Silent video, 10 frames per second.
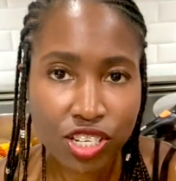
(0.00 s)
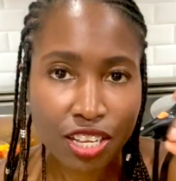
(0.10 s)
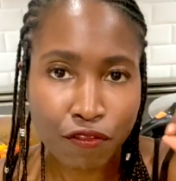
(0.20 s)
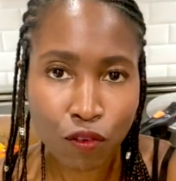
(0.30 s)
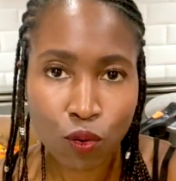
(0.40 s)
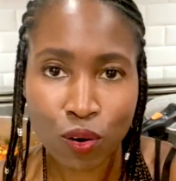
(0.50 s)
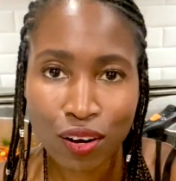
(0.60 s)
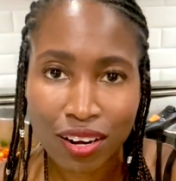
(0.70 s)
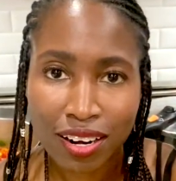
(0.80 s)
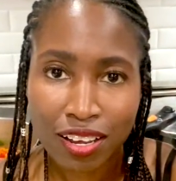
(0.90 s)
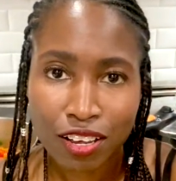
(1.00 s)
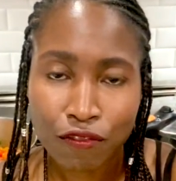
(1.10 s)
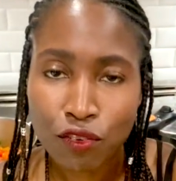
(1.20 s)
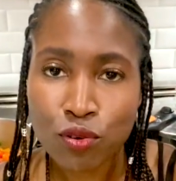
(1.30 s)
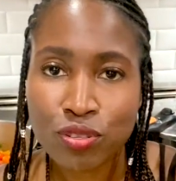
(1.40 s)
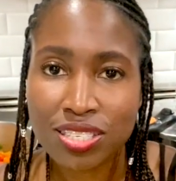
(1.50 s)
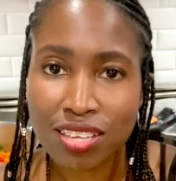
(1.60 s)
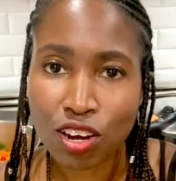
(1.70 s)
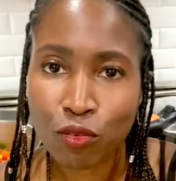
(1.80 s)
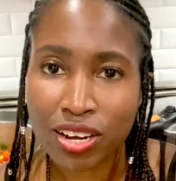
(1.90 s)
for foods that
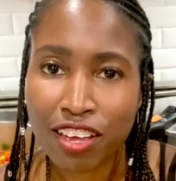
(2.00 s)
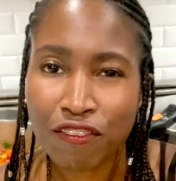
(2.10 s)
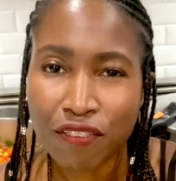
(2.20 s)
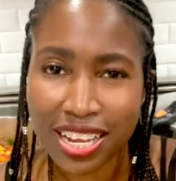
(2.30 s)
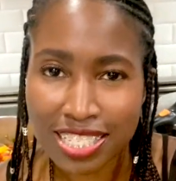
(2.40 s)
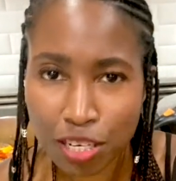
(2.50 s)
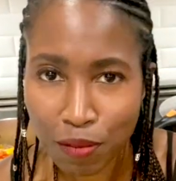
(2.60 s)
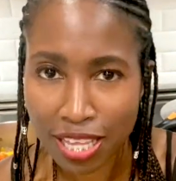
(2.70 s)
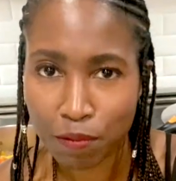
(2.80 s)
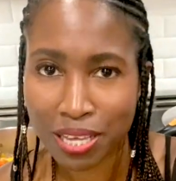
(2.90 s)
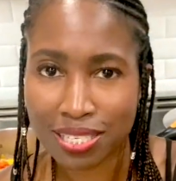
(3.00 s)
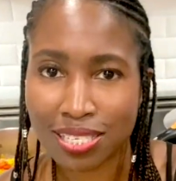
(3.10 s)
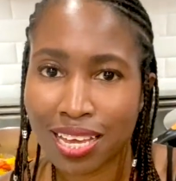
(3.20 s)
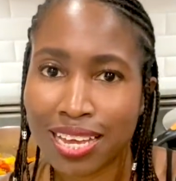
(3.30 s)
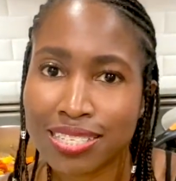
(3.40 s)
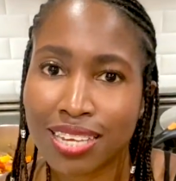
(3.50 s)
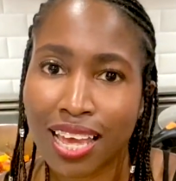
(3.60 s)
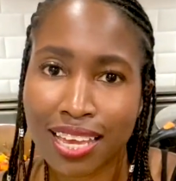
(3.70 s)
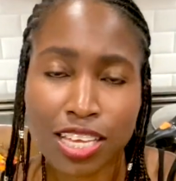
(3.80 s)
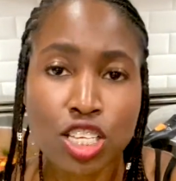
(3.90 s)
are really affected by the pesticides,
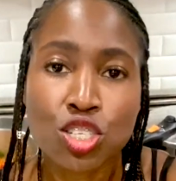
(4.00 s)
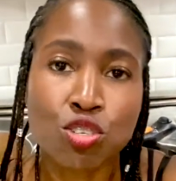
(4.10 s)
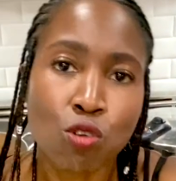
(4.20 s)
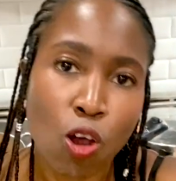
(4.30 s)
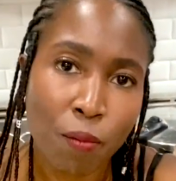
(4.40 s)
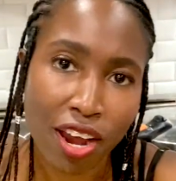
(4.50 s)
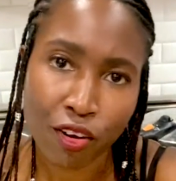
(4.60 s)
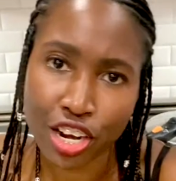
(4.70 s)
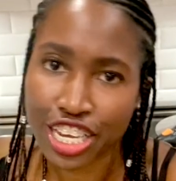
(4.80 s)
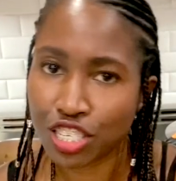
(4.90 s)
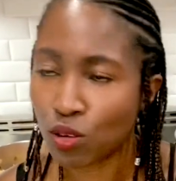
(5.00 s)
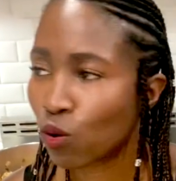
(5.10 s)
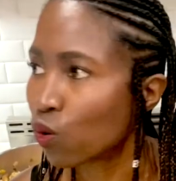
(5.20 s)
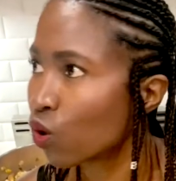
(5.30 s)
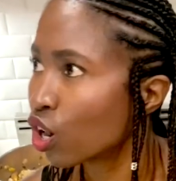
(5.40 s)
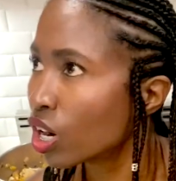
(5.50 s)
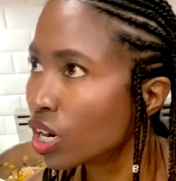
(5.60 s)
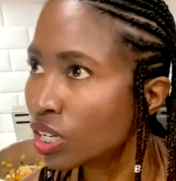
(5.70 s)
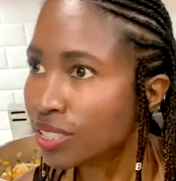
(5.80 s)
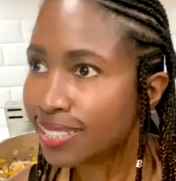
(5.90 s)
like strawberries or
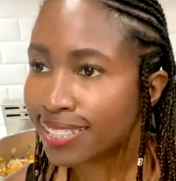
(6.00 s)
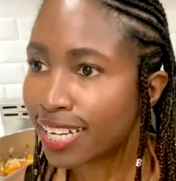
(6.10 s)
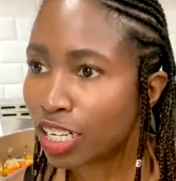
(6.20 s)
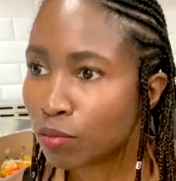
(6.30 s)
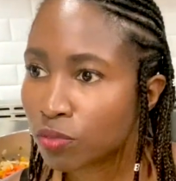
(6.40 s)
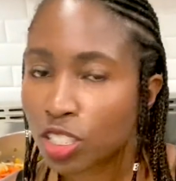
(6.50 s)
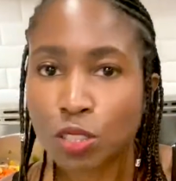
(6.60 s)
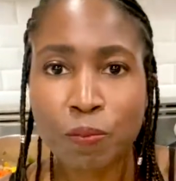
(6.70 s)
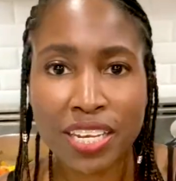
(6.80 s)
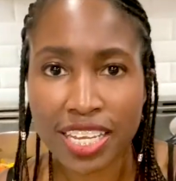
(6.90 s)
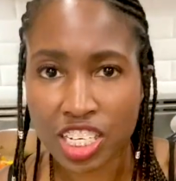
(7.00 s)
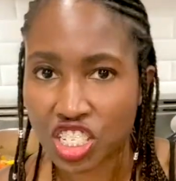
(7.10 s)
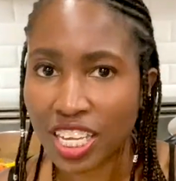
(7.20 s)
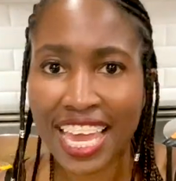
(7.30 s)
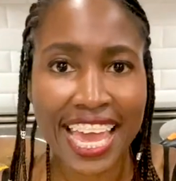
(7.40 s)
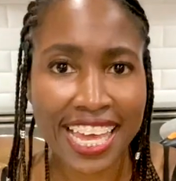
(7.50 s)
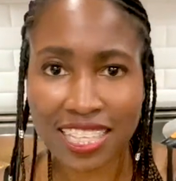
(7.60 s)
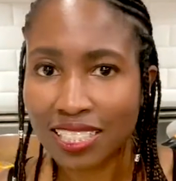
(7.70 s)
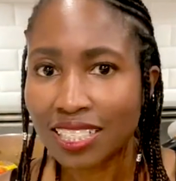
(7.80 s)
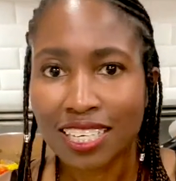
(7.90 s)
spinach,
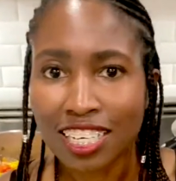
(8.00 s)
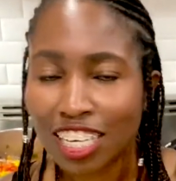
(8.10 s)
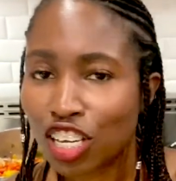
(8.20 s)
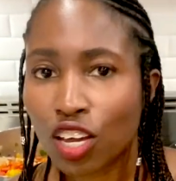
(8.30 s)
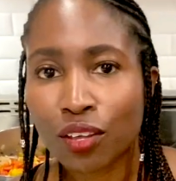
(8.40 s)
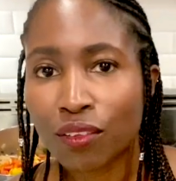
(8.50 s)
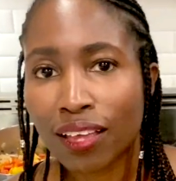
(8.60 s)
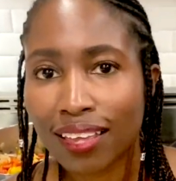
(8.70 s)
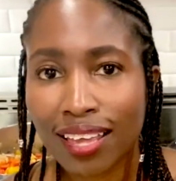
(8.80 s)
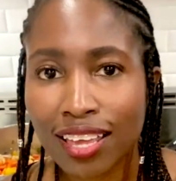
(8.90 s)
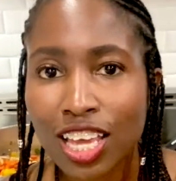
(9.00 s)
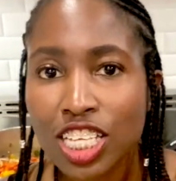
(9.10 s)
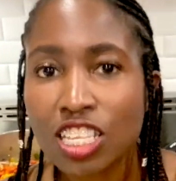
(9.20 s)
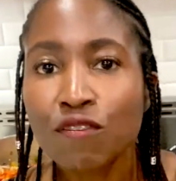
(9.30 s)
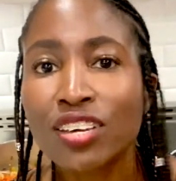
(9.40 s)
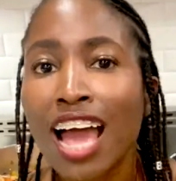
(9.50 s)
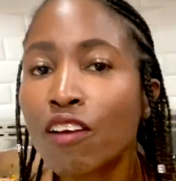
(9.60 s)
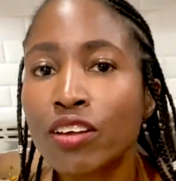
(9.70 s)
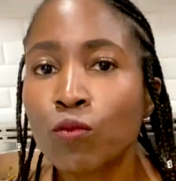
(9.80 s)
kale, stuff you can't really